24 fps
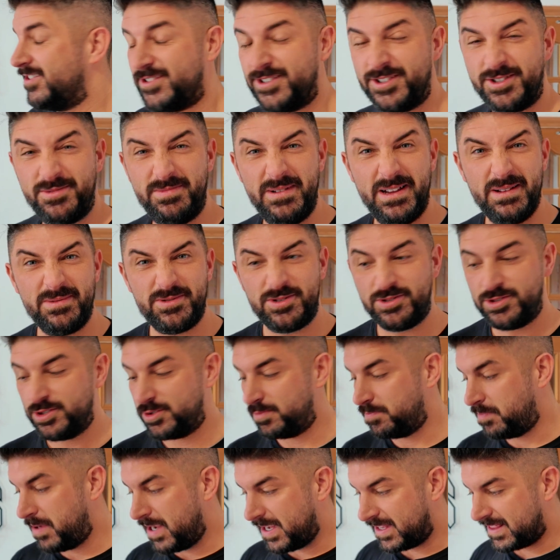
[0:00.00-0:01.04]
So to be able to
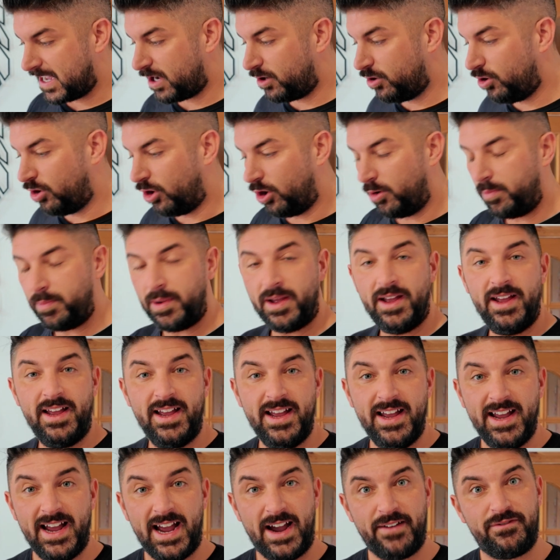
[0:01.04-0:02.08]
just pick that up
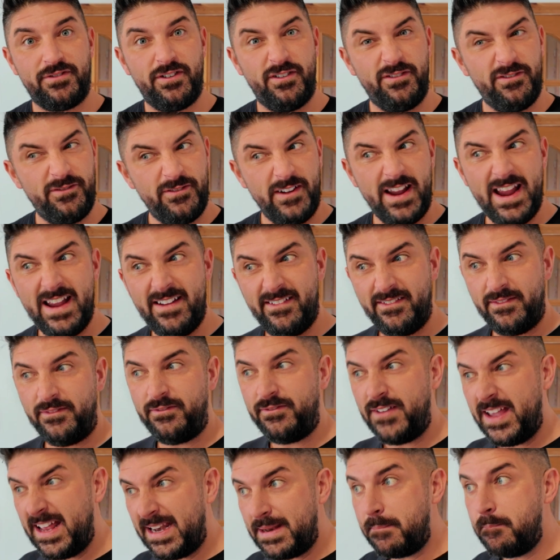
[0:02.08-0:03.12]
after a
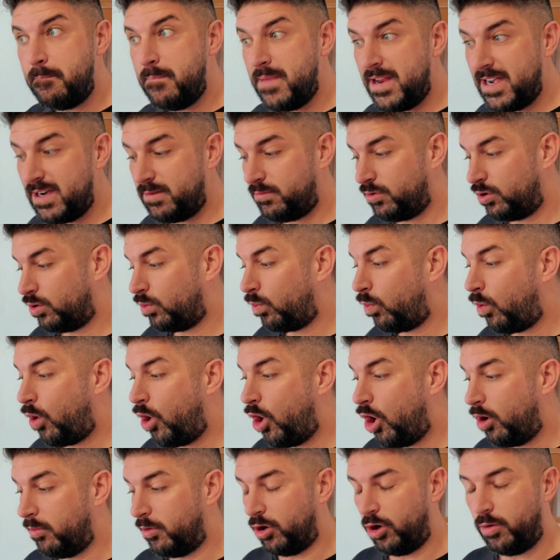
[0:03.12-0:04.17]
fairly minimal
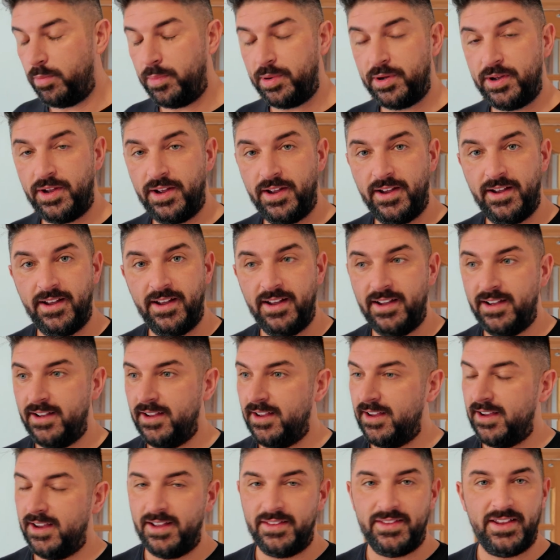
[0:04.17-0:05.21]
warm-up,
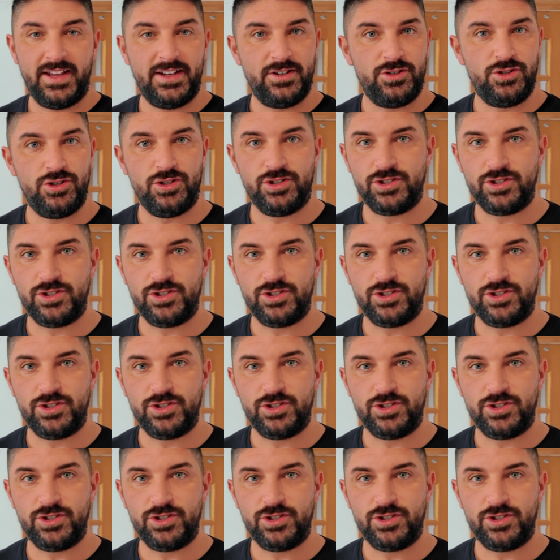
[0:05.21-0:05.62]
and then